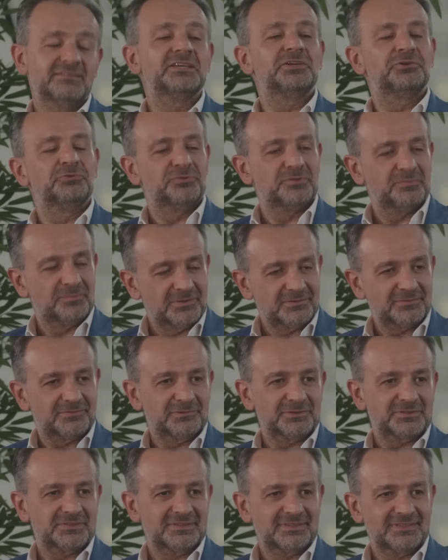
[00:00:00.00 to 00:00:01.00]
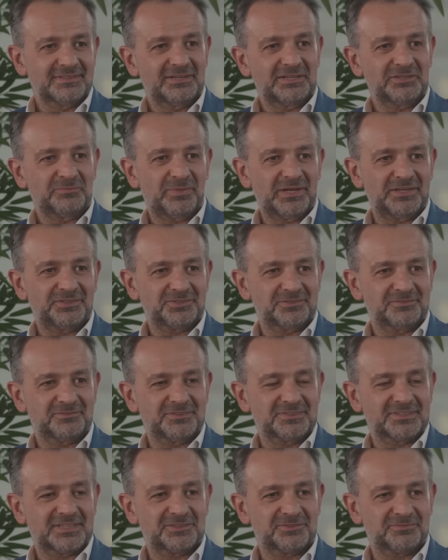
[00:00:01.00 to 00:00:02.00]
Thank you, Thibaut. It was a great pleasure to
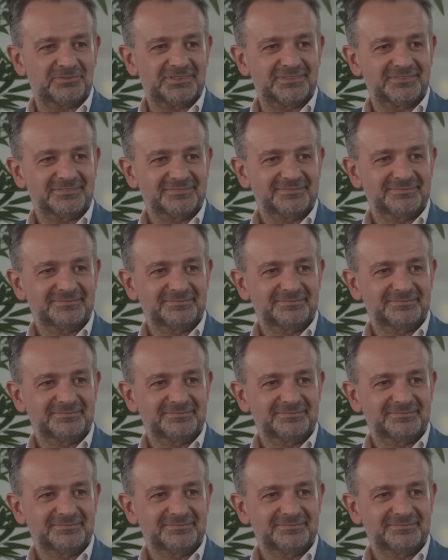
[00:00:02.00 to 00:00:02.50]
discuss with you.